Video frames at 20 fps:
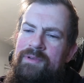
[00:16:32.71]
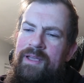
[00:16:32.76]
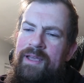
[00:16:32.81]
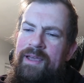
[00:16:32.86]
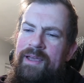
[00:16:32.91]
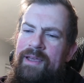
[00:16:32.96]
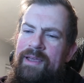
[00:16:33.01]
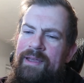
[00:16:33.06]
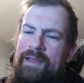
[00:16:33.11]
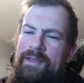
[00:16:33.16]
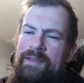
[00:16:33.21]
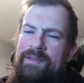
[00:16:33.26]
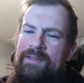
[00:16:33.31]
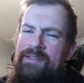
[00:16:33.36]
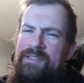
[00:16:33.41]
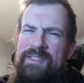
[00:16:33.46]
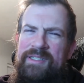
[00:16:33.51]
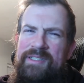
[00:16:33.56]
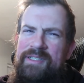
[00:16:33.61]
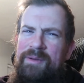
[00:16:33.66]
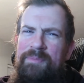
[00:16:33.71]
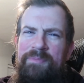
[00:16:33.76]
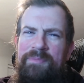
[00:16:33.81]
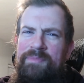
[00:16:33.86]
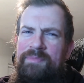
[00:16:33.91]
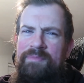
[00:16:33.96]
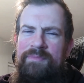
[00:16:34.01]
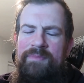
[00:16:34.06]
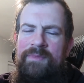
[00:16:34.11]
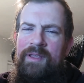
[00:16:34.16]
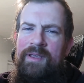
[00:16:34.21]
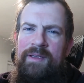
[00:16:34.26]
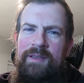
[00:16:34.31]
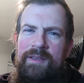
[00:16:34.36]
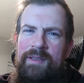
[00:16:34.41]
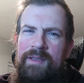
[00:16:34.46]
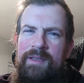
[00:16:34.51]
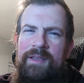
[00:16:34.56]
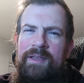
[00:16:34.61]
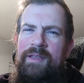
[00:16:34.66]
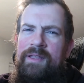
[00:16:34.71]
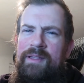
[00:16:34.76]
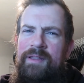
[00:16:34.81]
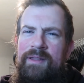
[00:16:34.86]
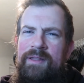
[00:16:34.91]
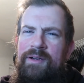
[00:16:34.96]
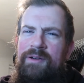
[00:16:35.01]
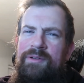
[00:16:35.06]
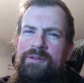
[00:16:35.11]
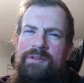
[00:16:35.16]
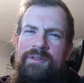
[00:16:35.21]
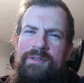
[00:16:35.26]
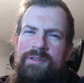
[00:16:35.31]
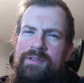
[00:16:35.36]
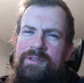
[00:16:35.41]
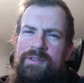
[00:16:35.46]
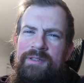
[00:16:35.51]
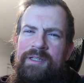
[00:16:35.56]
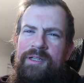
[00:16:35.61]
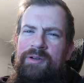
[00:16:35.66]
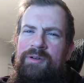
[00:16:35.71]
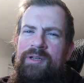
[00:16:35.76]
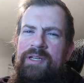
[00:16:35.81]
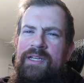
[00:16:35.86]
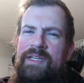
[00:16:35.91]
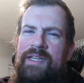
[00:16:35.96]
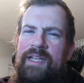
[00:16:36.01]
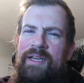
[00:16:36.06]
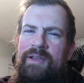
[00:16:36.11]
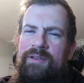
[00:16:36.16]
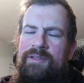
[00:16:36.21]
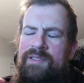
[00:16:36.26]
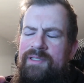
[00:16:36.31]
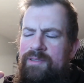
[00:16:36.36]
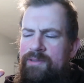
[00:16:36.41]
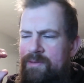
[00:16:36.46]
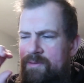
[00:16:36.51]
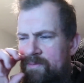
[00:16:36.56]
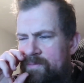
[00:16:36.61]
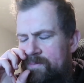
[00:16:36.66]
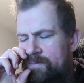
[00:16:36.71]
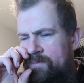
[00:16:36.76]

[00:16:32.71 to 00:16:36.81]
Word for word: Uh, there's some little little details